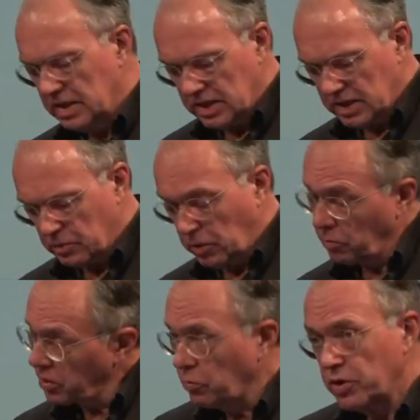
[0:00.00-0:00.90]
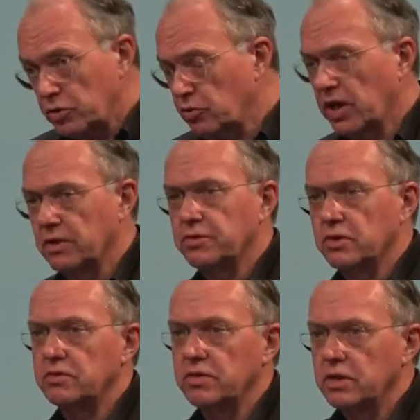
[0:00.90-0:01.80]
Uh, we, we, do have
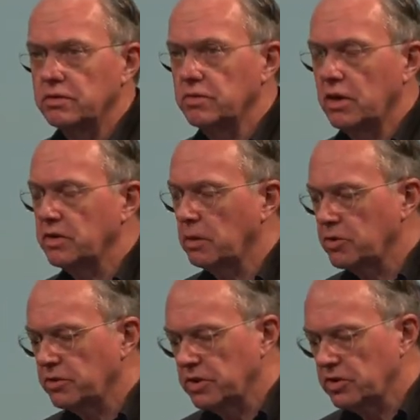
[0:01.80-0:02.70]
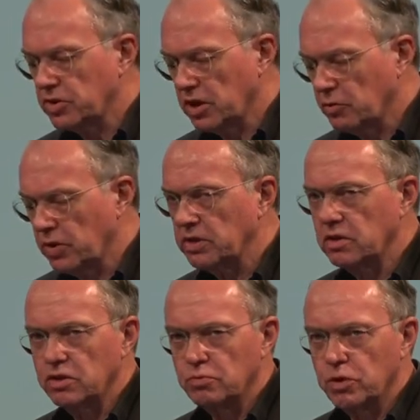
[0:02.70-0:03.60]
an, an, a number of interesting
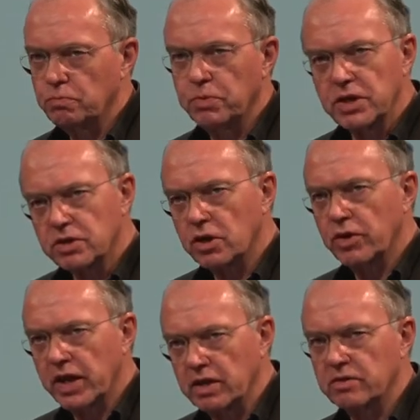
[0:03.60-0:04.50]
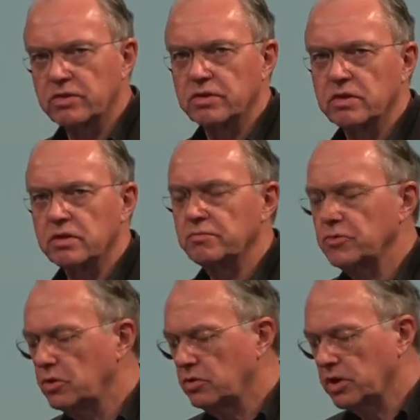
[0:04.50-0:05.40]
questions, but please go ahead, uh,
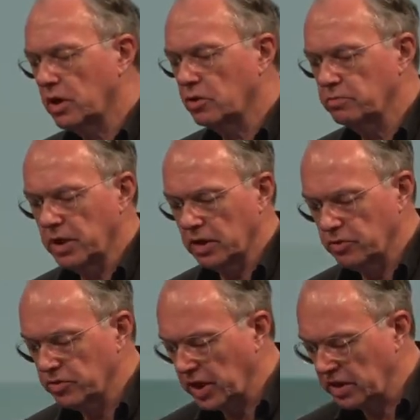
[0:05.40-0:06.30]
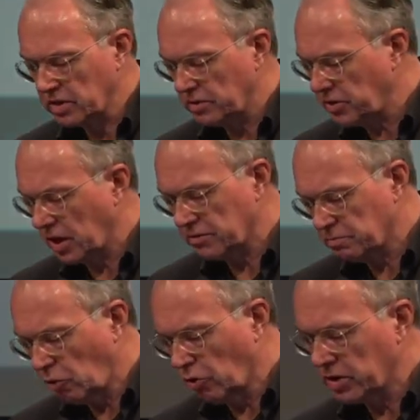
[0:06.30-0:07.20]
you at home behind your desk, if you
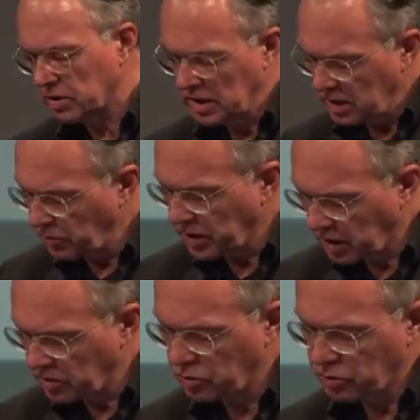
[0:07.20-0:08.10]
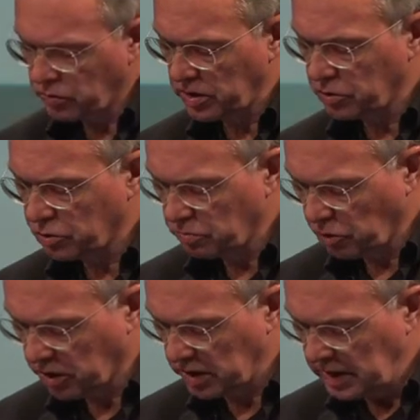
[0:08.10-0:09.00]
have more, we can use one or two
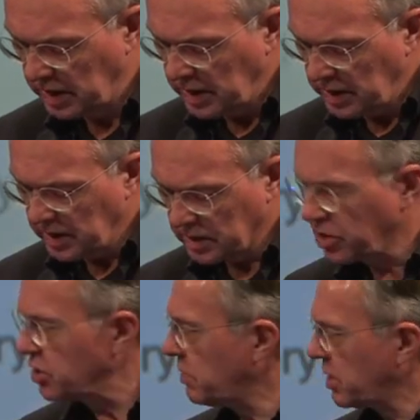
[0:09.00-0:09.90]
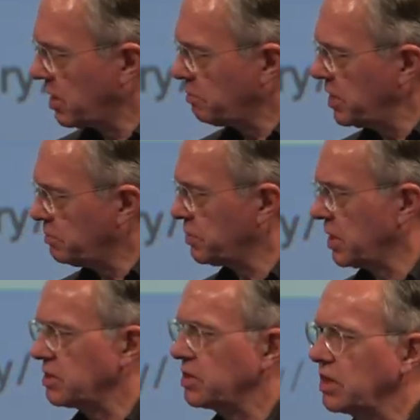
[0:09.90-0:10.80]
more. Uh, Krishma Labib
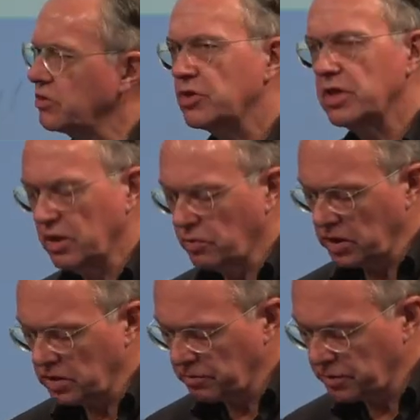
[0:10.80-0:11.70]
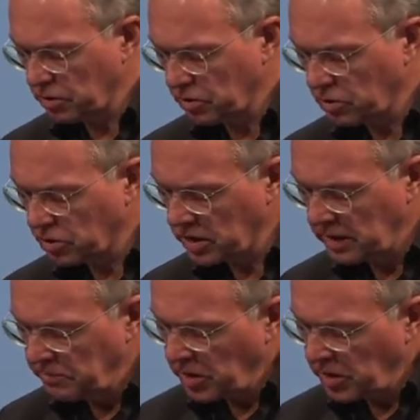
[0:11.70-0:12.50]
has an interesting question for you, Joeri.